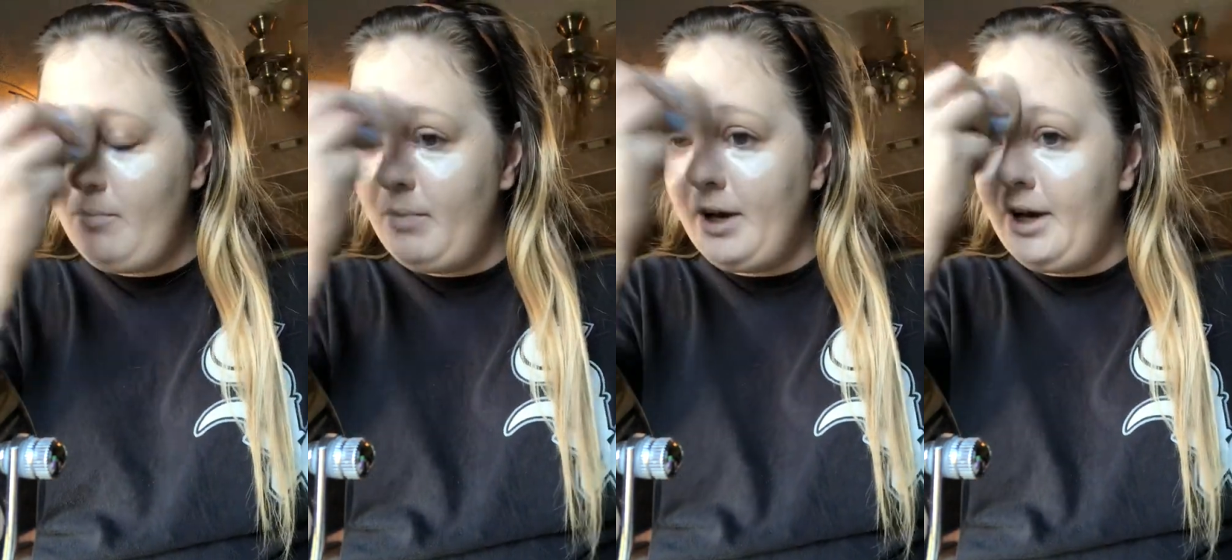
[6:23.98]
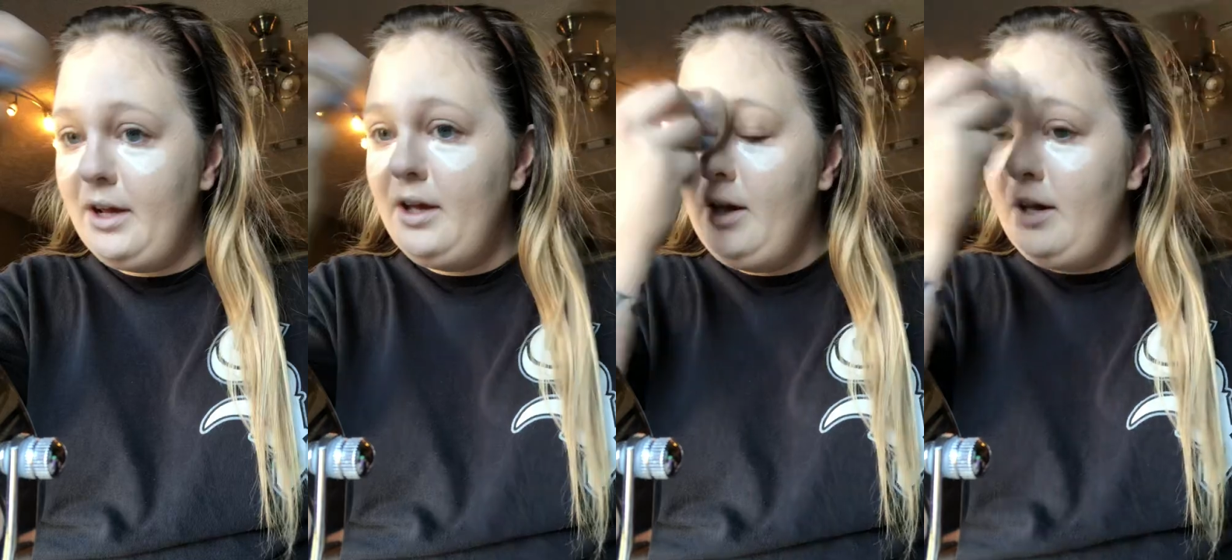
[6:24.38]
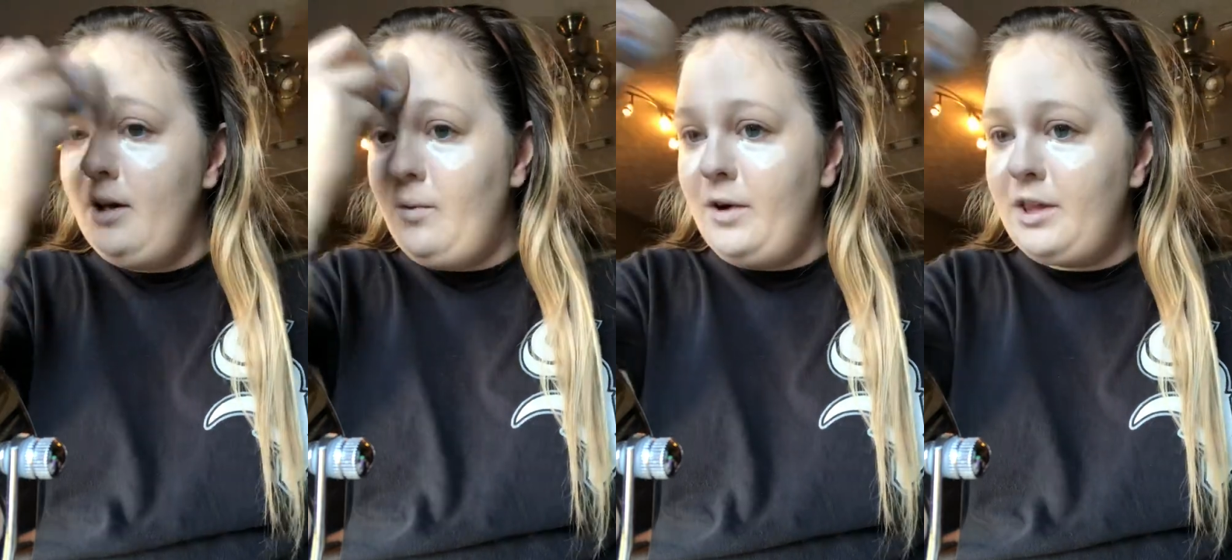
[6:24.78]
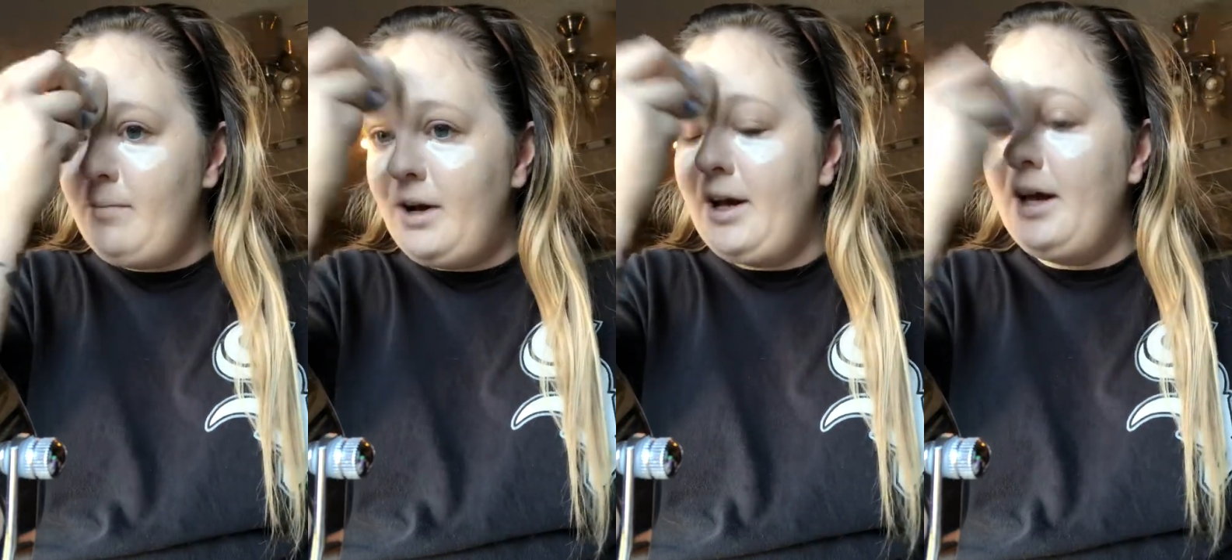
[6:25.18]
But with
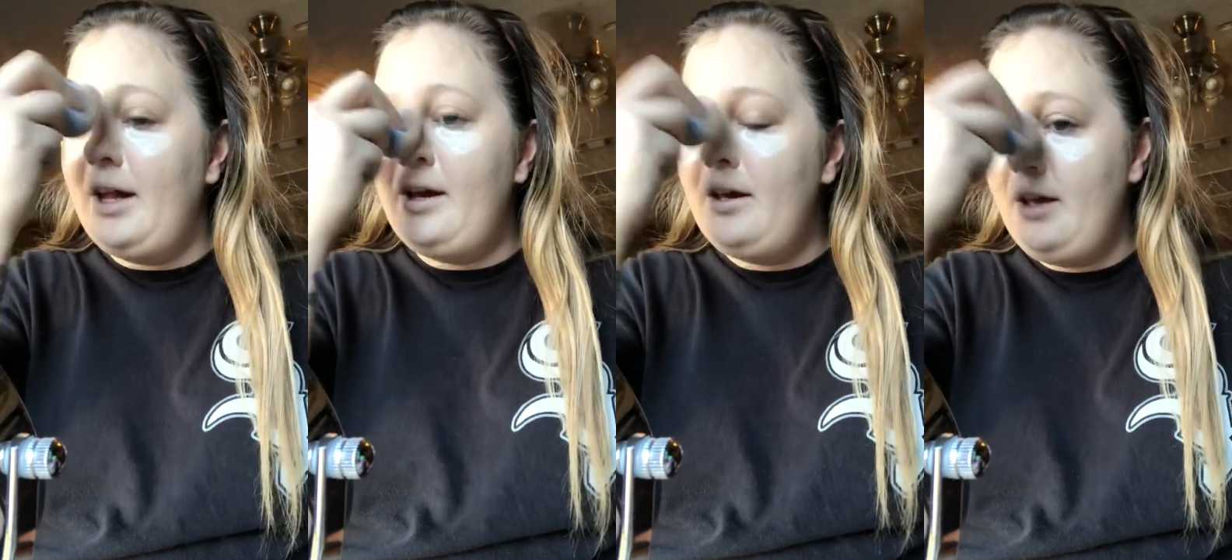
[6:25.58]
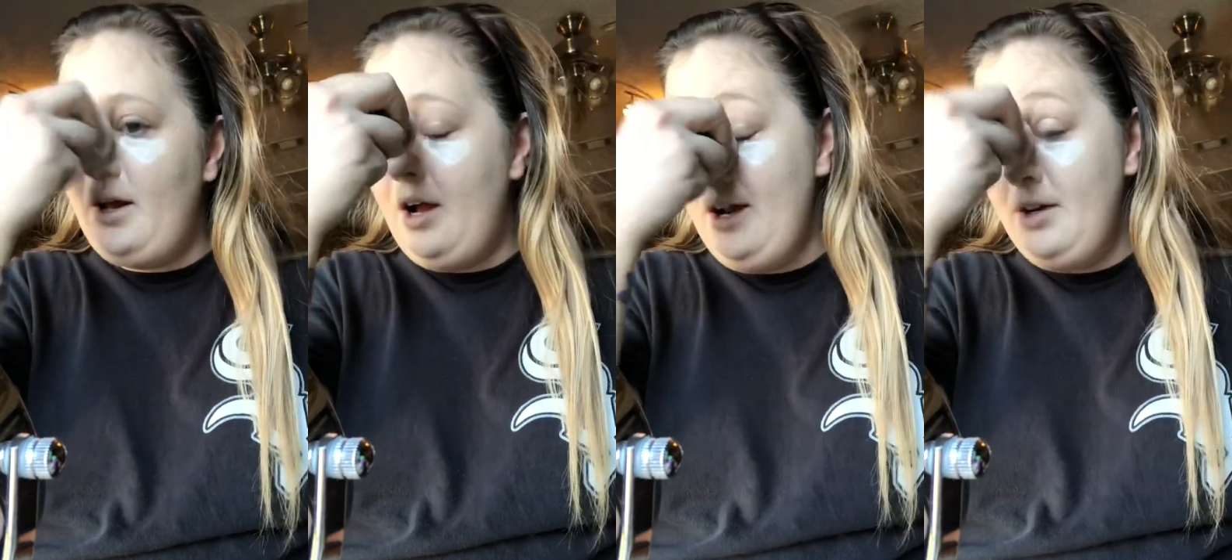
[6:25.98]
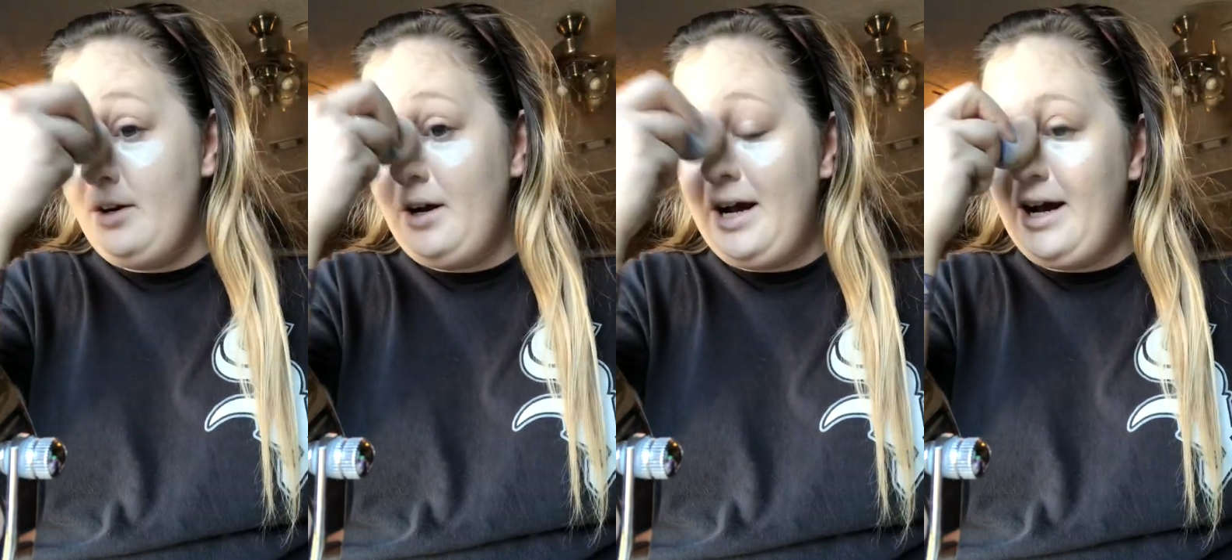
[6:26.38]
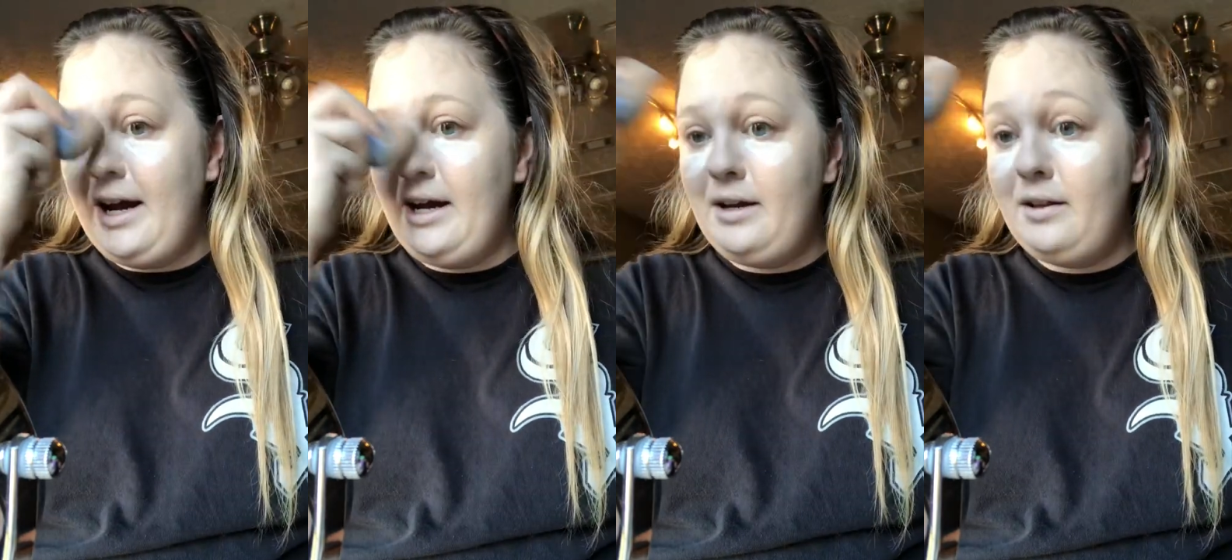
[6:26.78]
my under
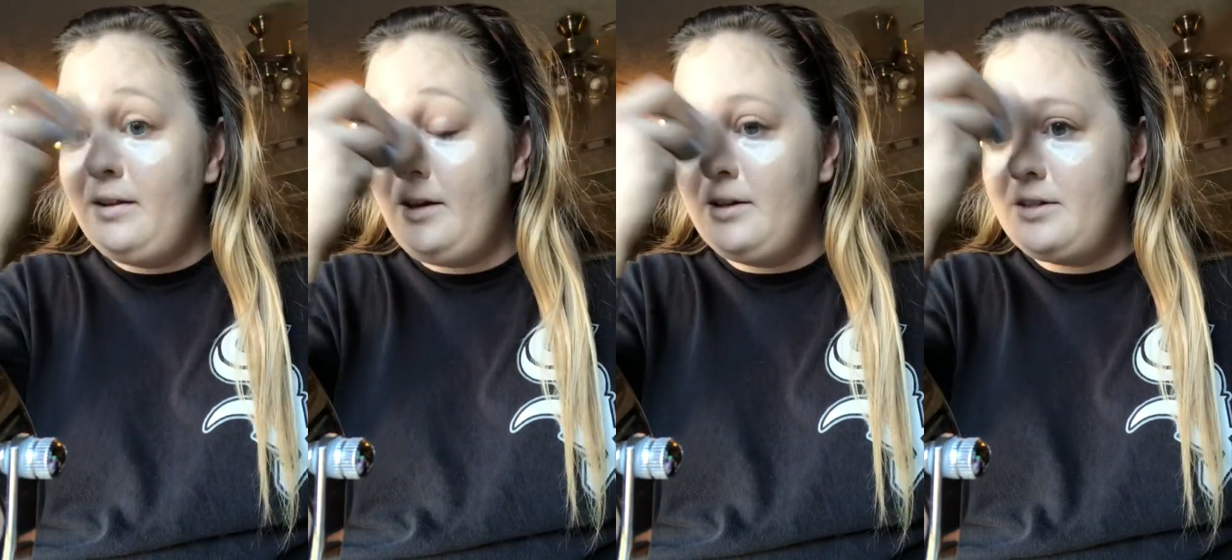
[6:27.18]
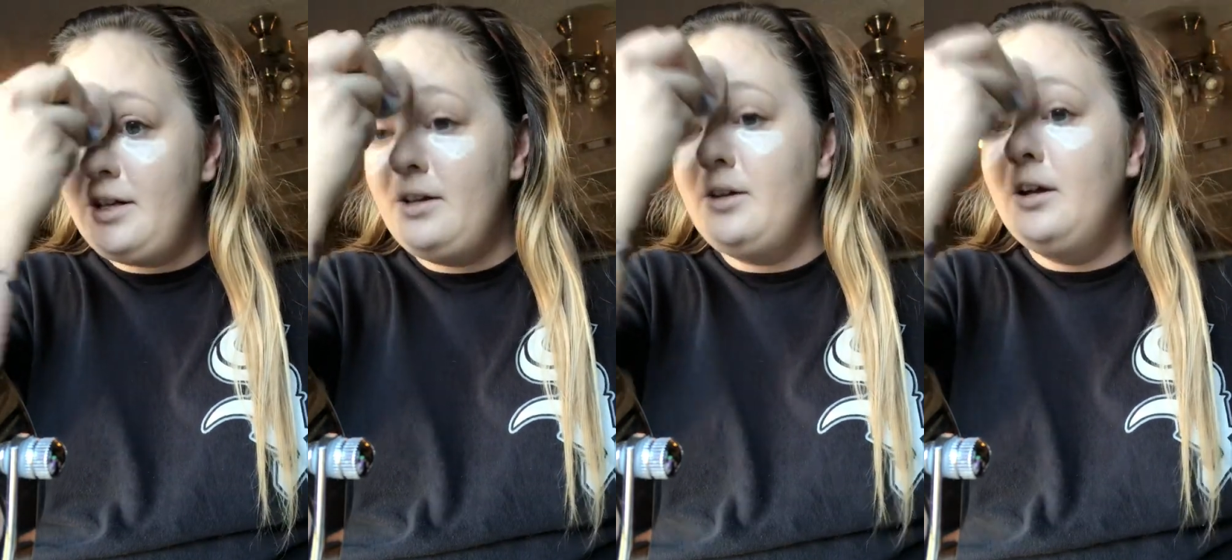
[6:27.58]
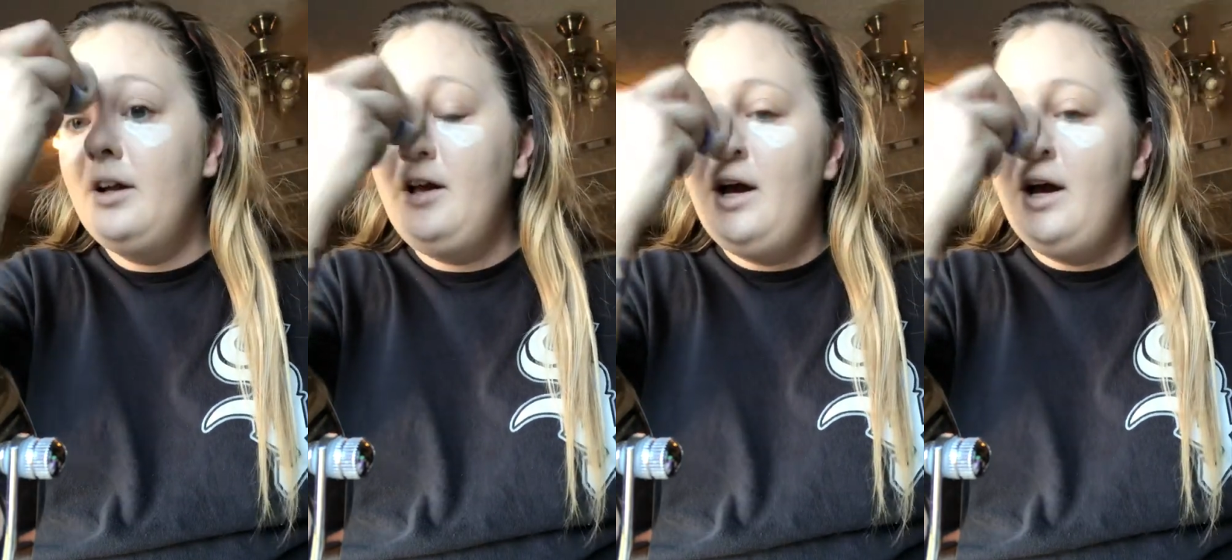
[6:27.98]
eye concealer,